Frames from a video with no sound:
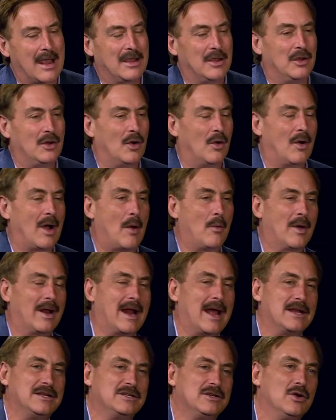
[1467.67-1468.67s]
What
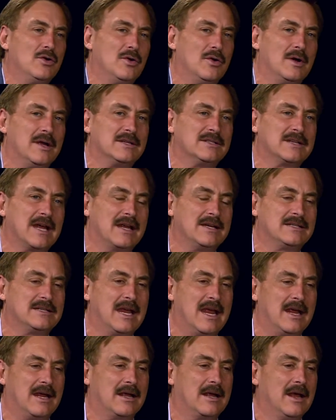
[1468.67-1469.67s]
I do is I
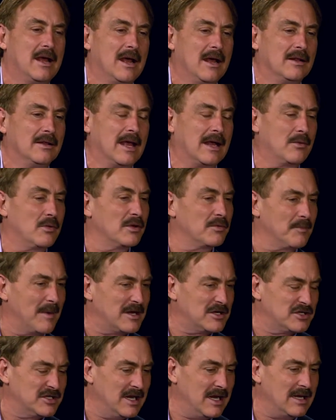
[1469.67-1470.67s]
take, like with my
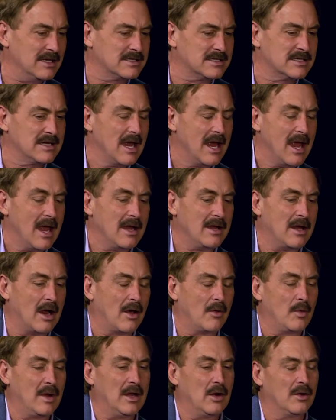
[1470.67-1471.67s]
sheets.
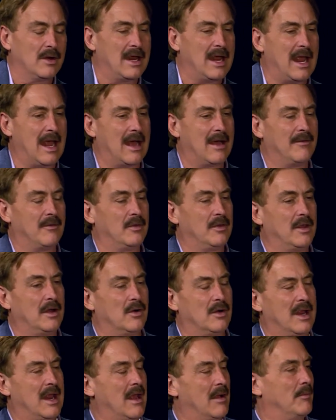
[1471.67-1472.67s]
Now they don't
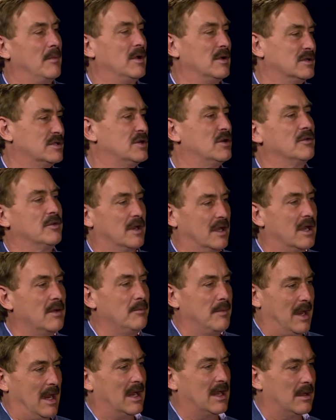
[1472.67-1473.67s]
have mills here that
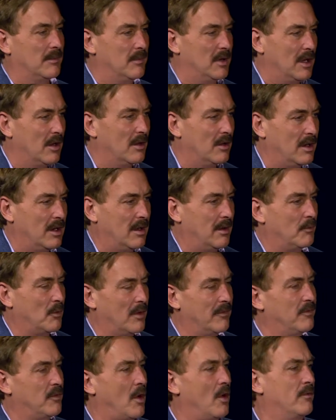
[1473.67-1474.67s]
can make them here
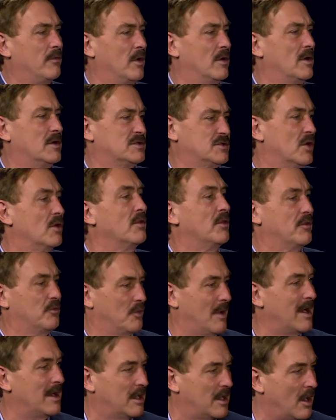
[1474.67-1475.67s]
anymore for over a certain
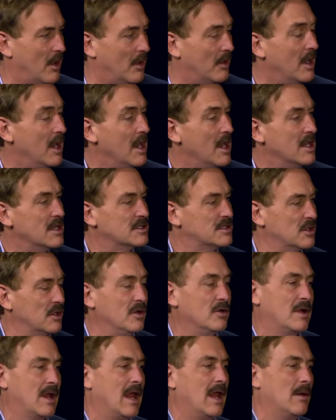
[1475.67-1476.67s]
thread count. So
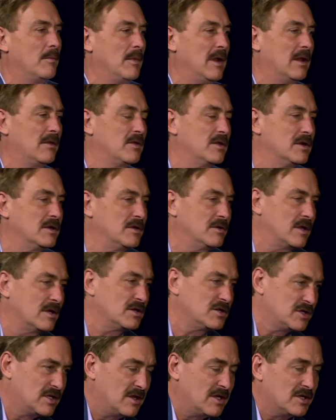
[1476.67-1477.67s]
you can't make
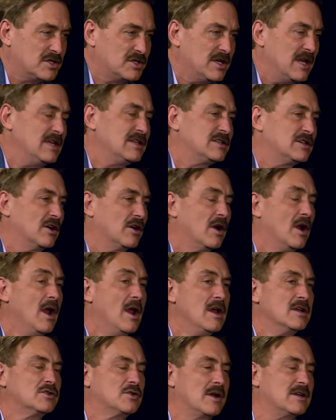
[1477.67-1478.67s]
the sheets here.
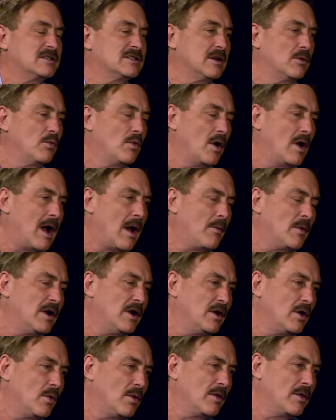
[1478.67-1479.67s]
So I said, well, I want
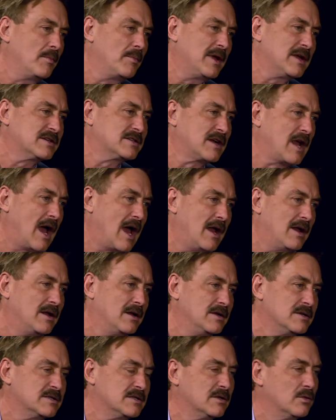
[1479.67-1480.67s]
to know where the best cotton
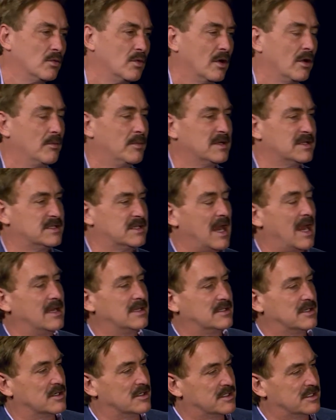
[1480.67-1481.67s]
is in the world
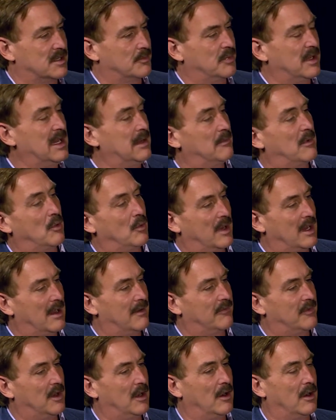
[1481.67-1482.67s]
besides the Sapima we
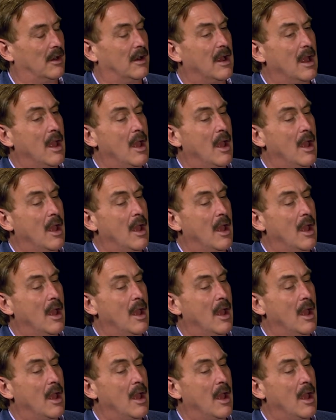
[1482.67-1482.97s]
have here.